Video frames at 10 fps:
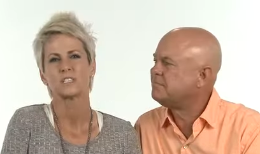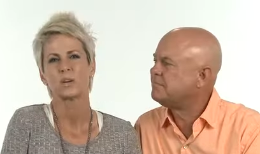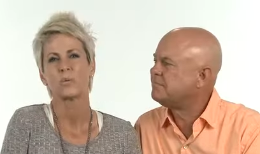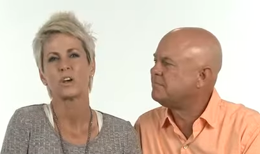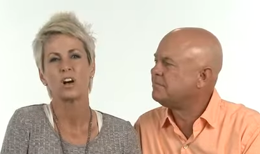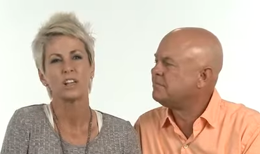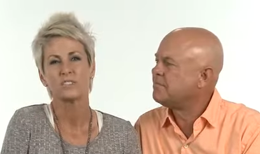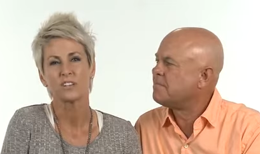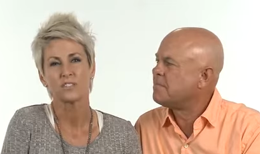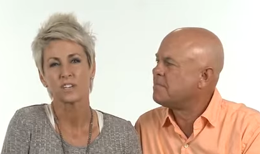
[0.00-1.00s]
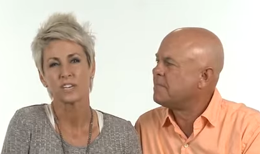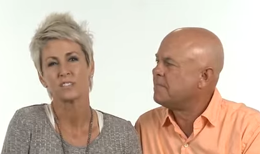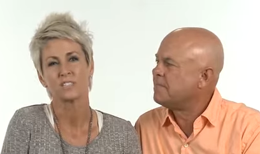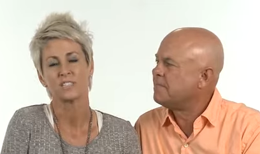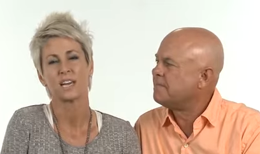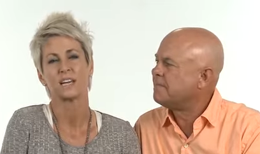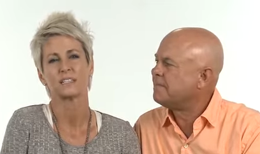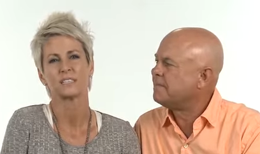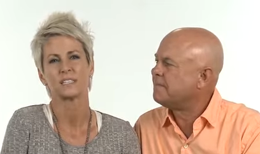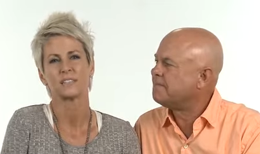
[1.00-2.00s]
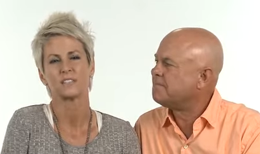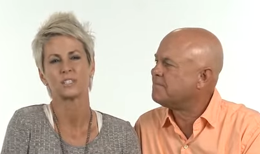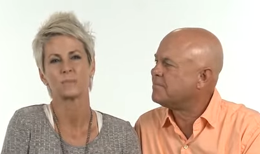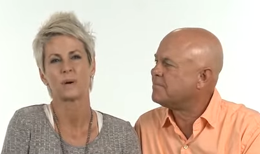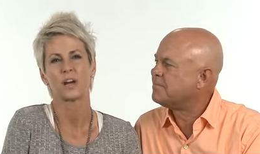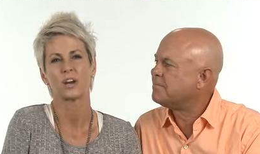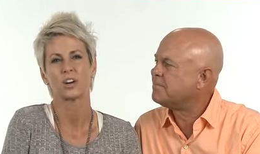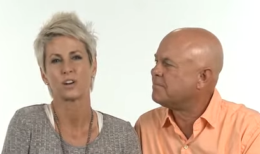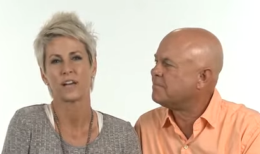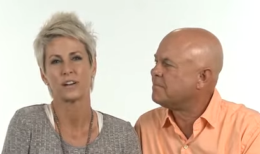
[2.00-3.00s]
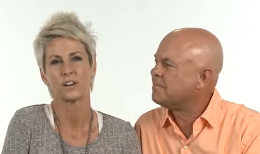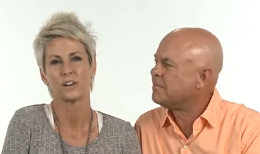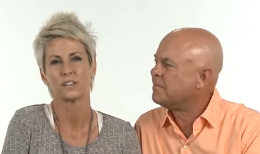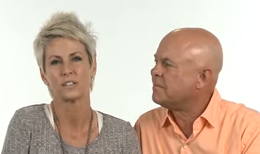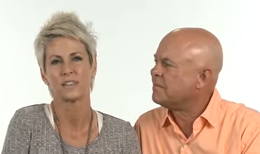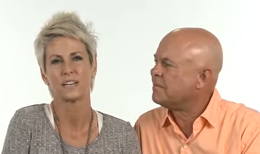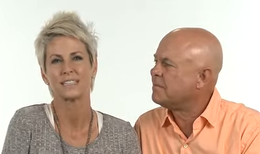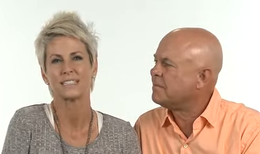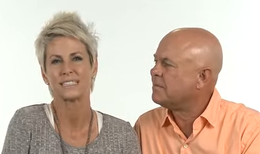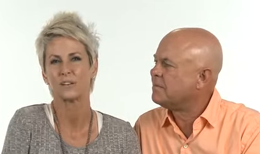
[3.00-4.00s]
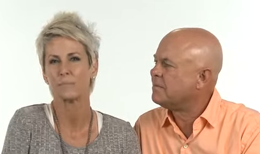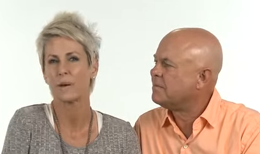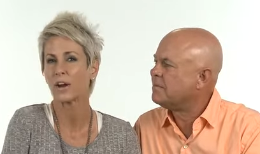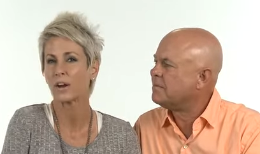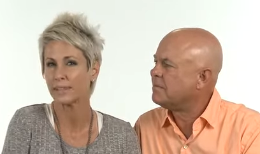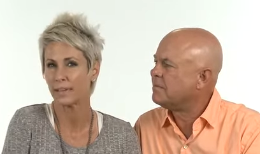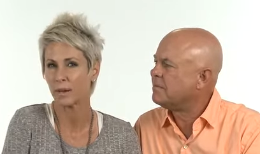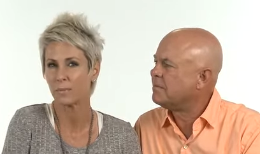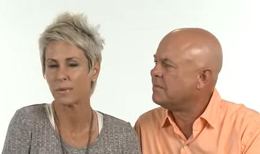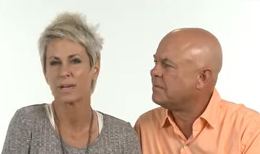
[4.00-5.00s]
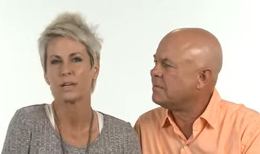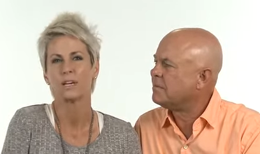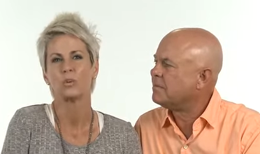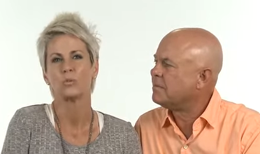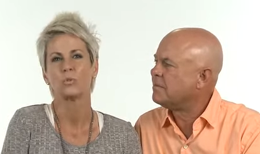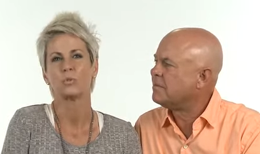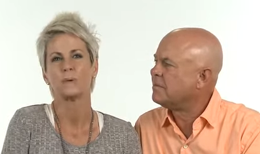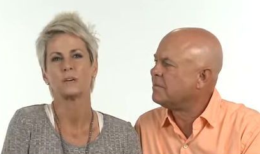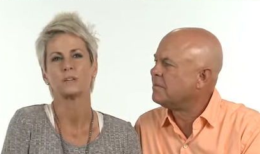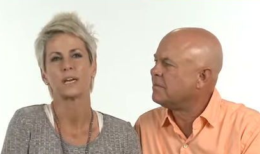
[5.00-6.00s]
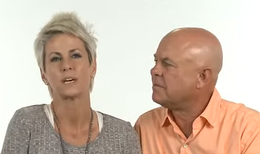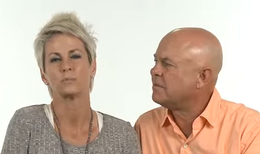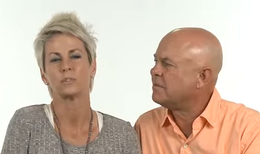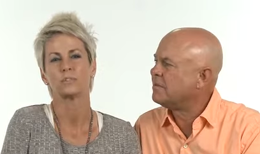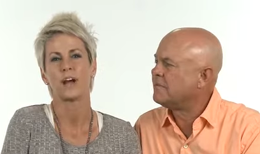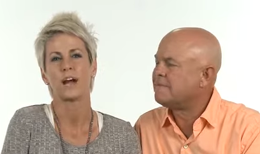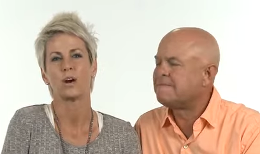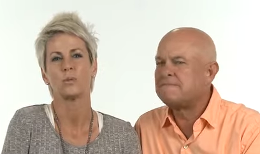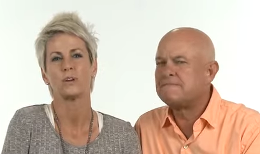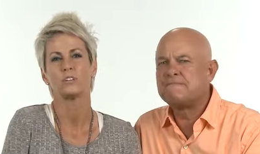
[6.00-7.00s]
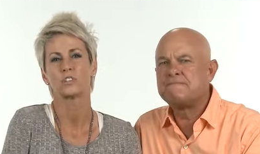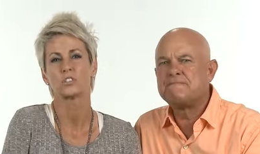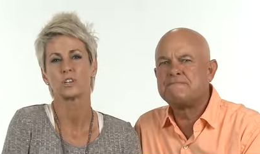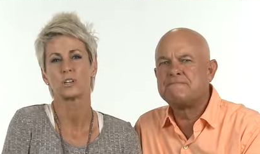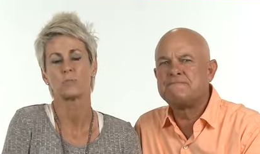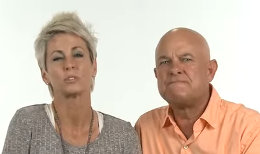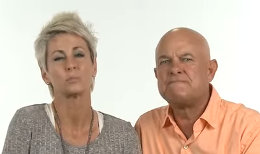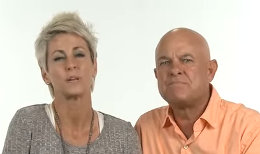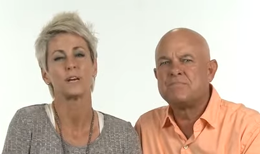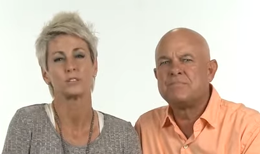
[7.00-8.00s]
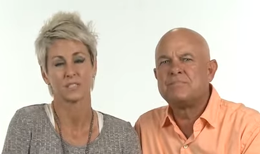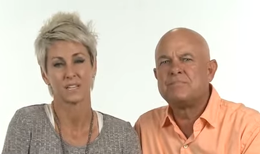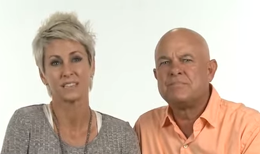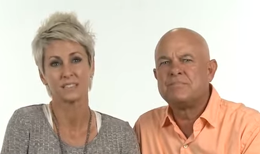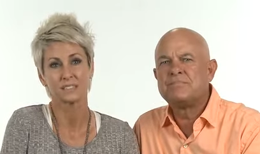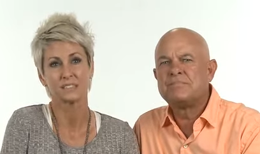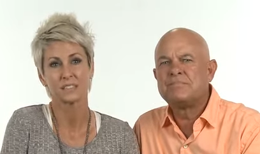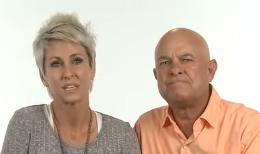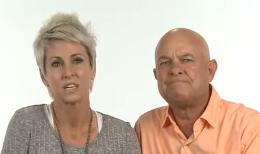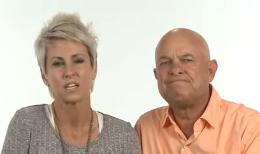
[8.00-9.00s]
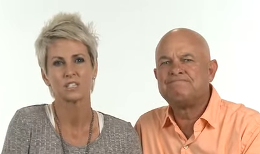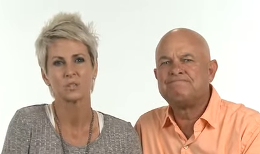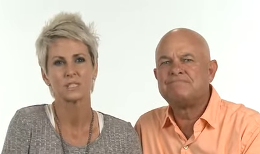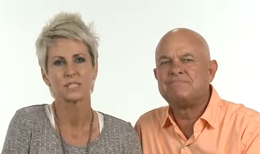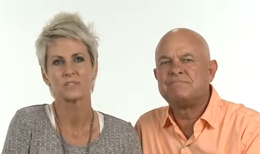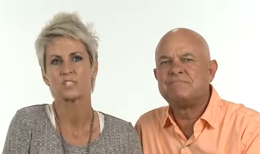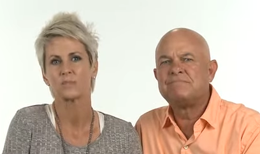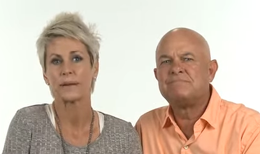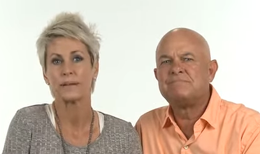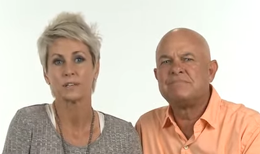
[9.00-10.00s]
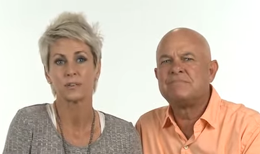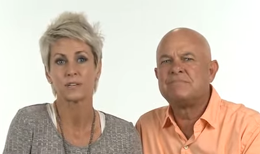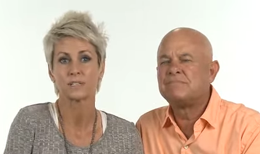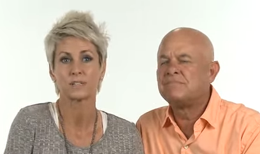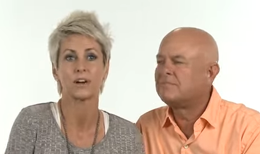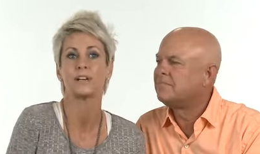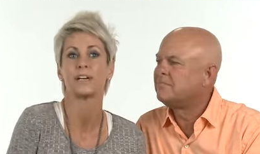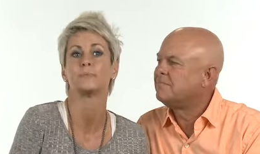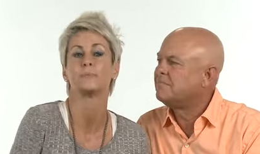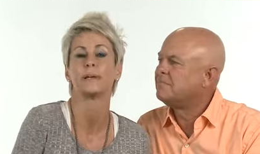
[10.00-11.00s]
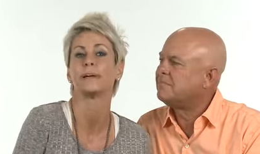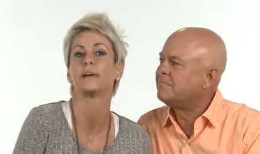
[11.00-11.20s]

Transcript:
Speaker 1: is that we all have different gifts and talents given us by our Creator, and that instead of burying them, we will be held accountable for how we nurture and multiply those talents. So instead of spending the rest of our days playing